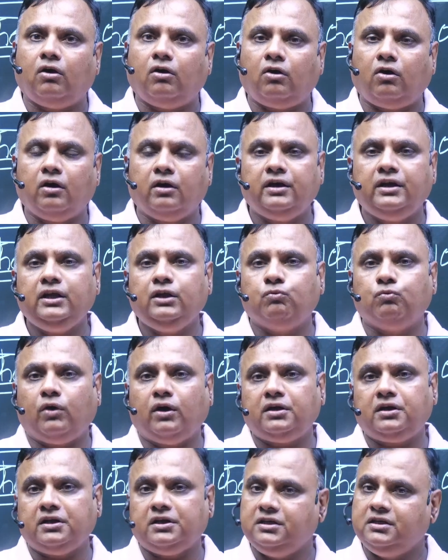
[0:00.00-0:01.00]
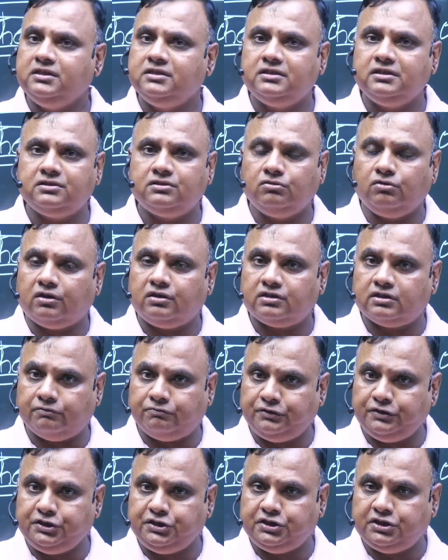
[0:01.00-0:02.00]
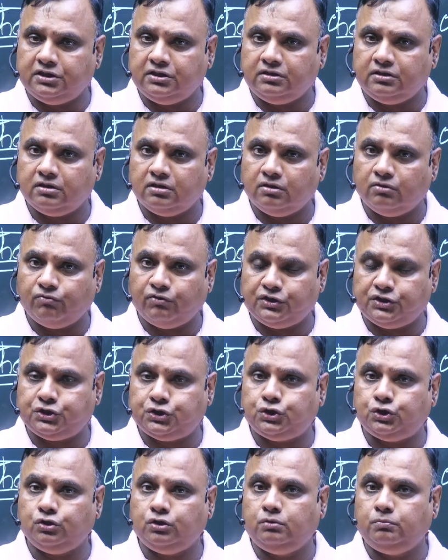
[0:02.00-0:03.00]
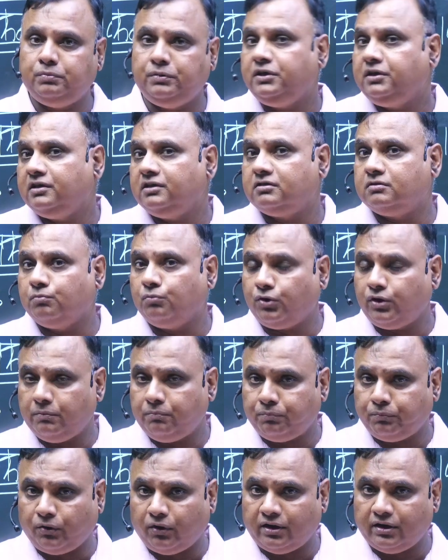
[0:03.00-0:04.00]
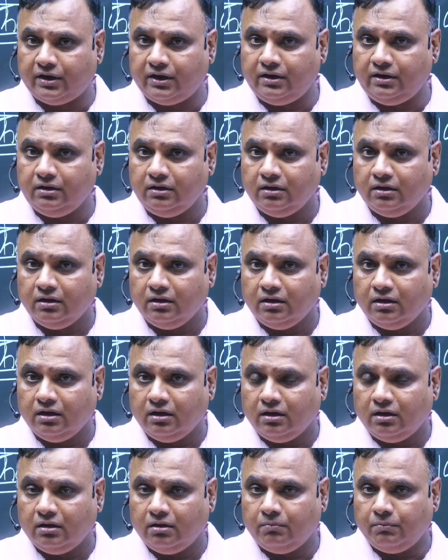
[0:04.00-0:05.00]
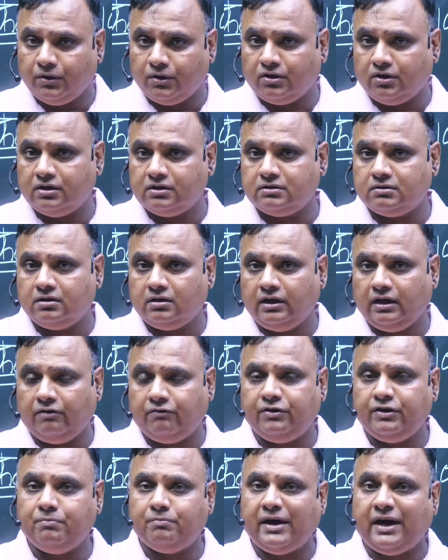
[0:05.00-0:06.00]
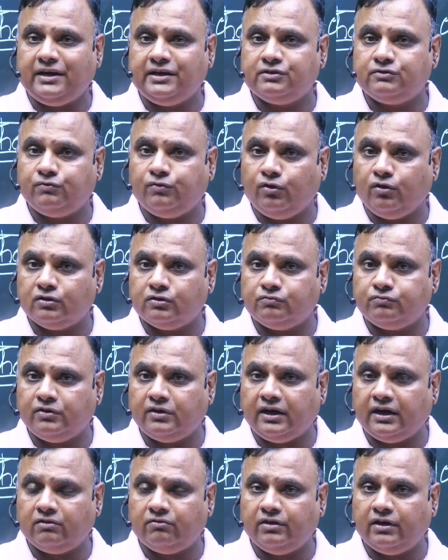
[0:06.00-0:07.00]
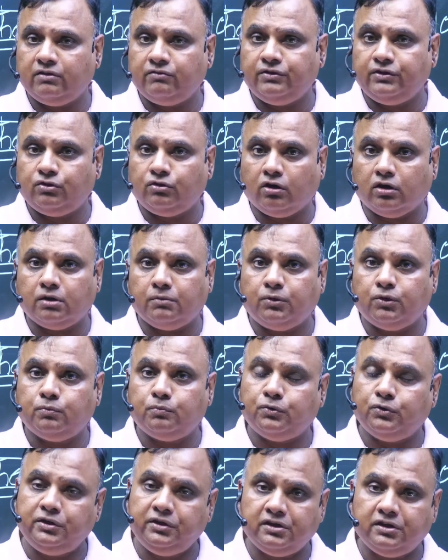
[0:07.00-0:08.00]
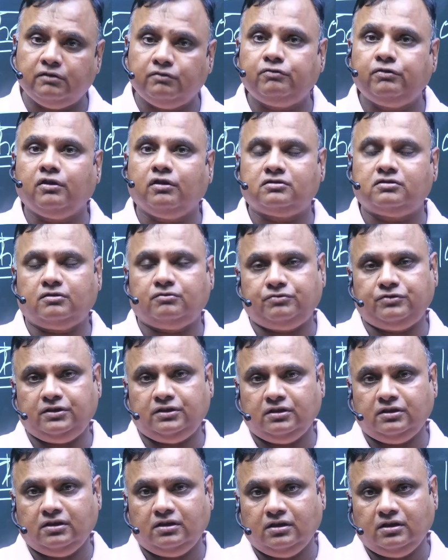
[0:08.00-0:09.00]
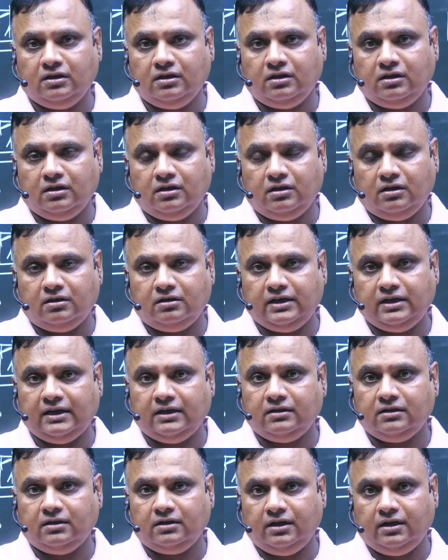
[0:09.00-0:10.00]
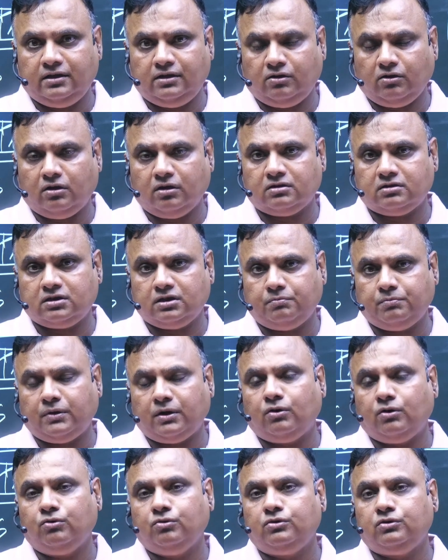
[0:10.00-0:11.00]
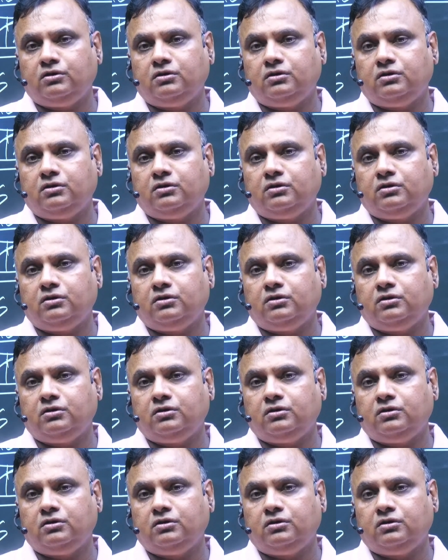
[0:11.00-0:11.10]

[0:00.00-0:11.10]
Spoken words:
only what is not sufficient, what should be is more important, because every man is philosopher. And when we talk about political philosophy, then it talks about